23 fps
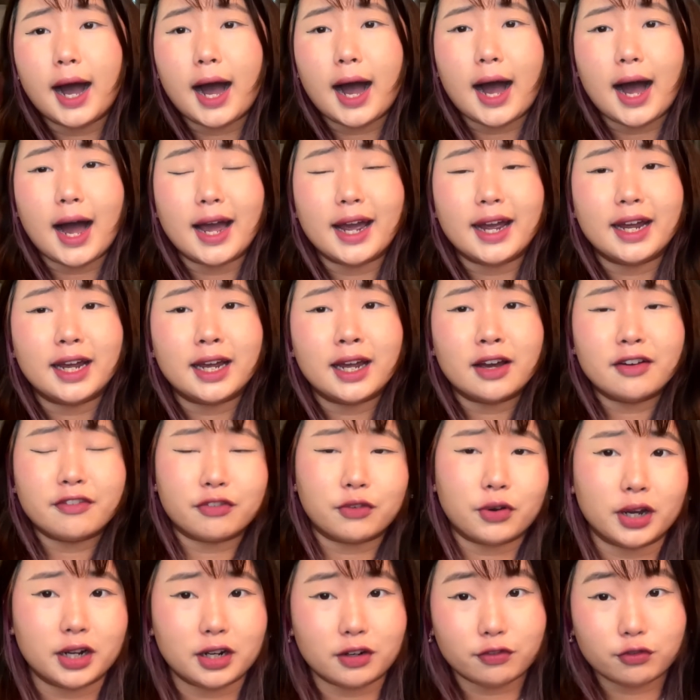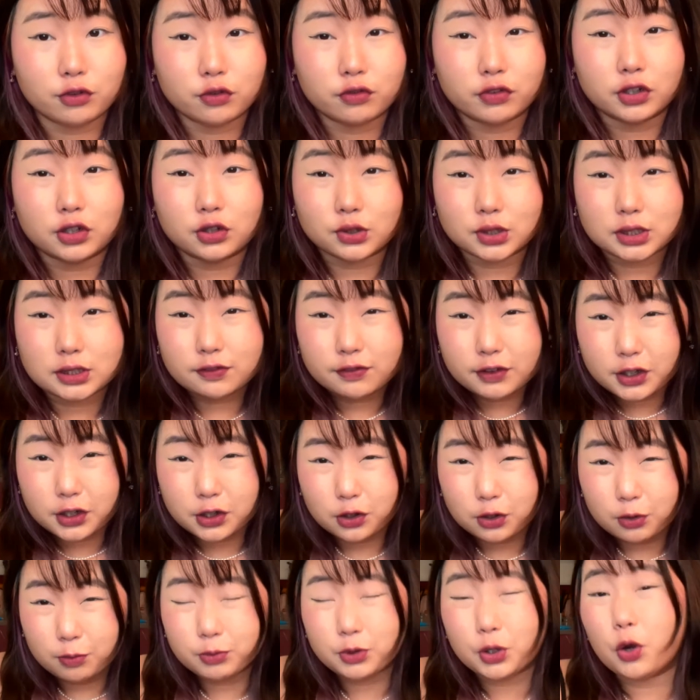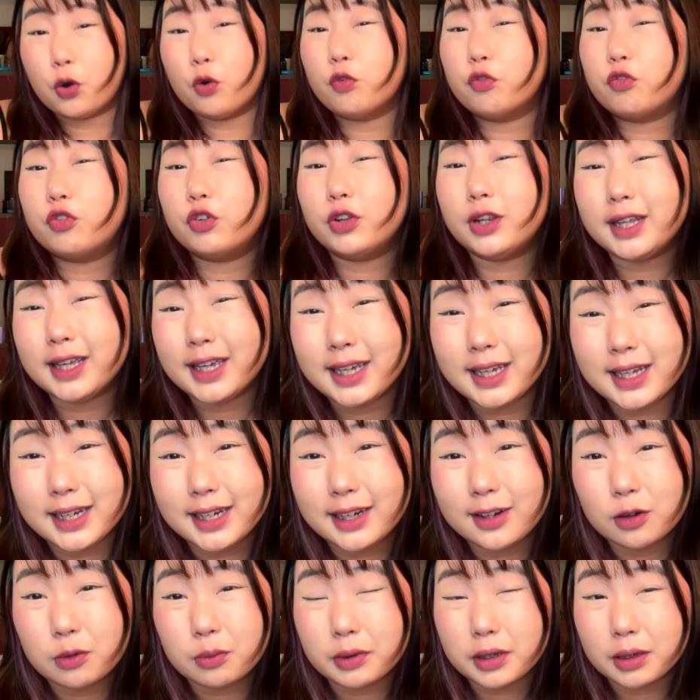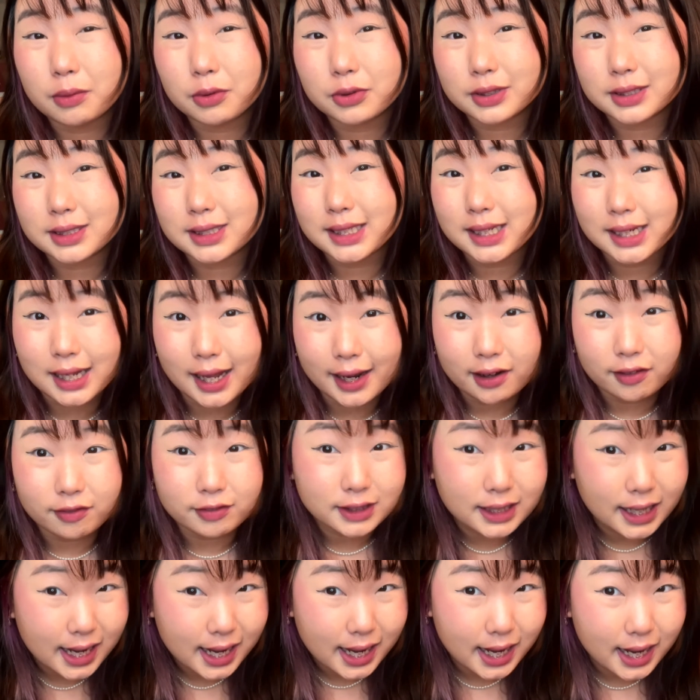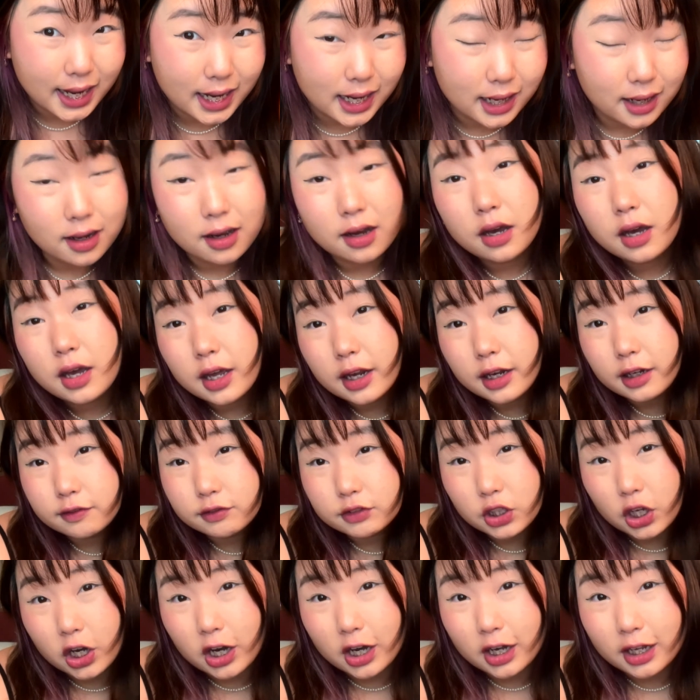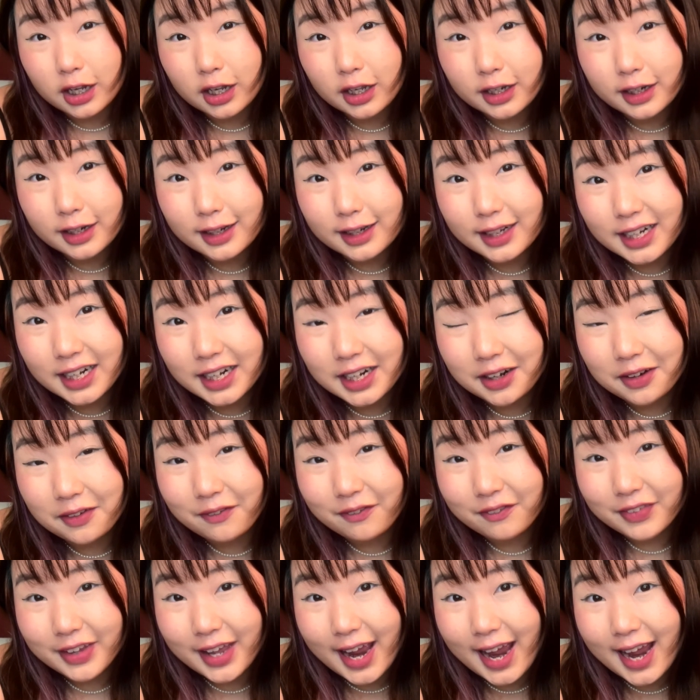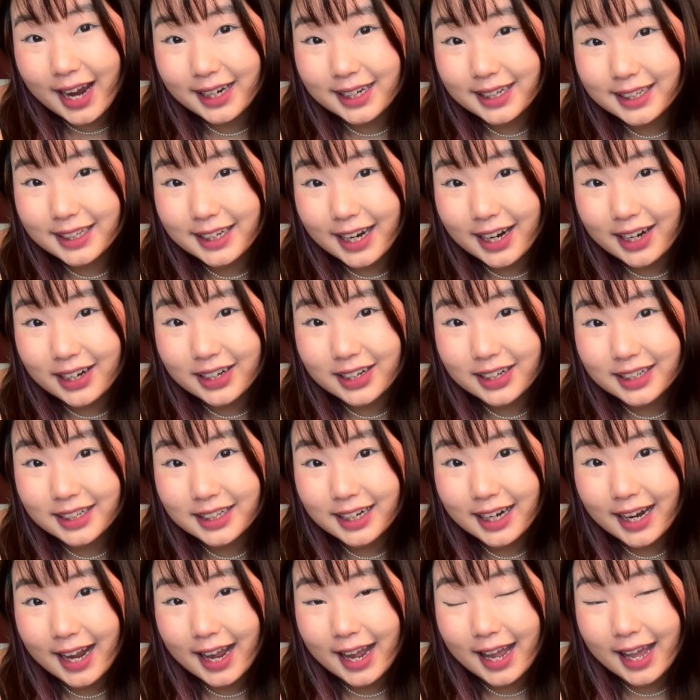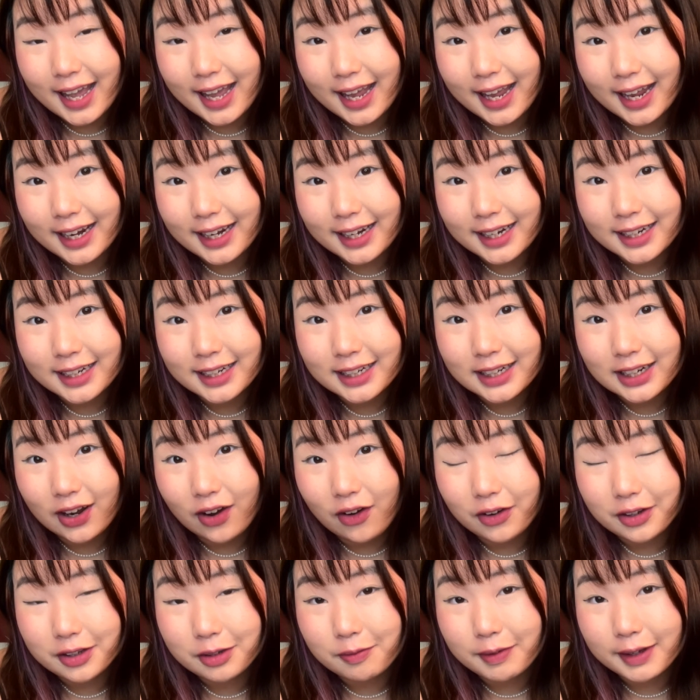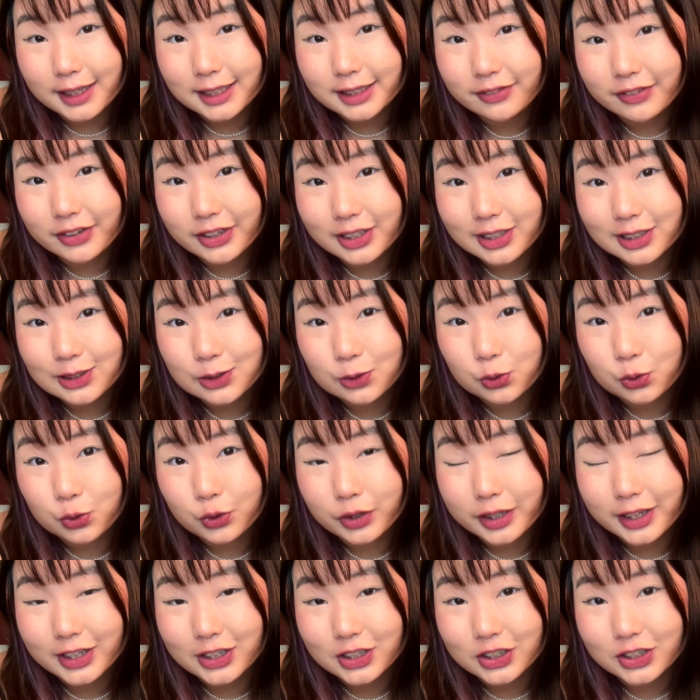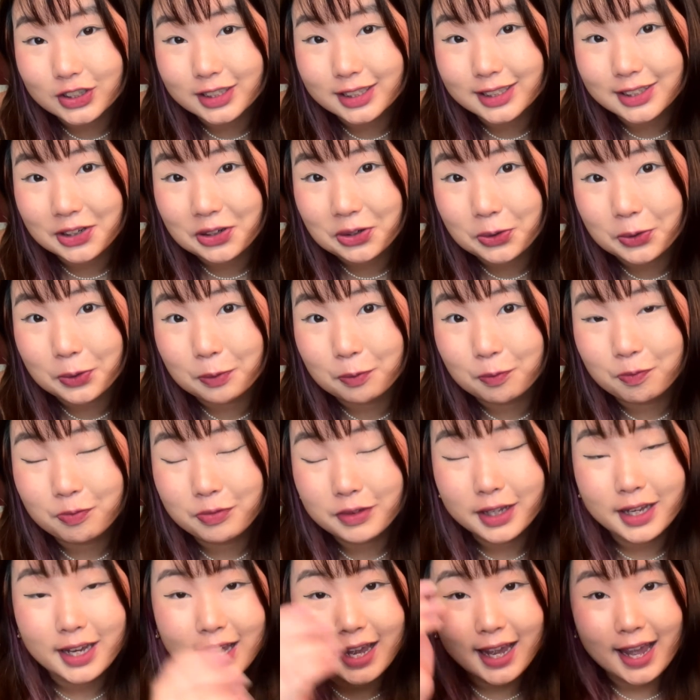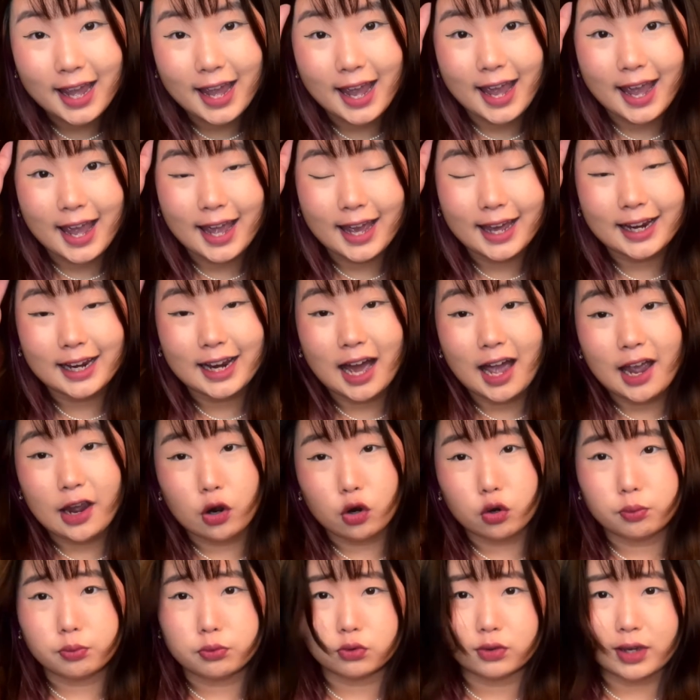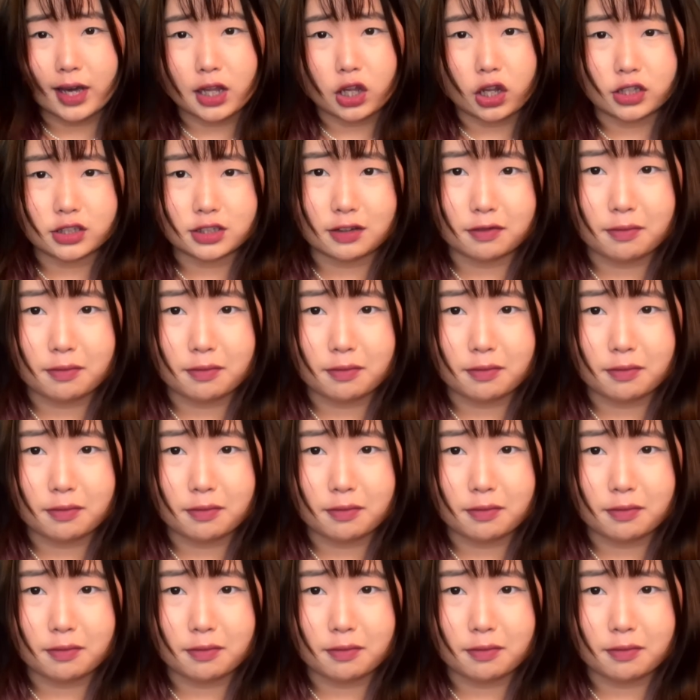I have quite a few videos filmed. Hopefully they'll be able to see the light of day. If not, hang in there, and all the best for the school year term. And I hope you get lots of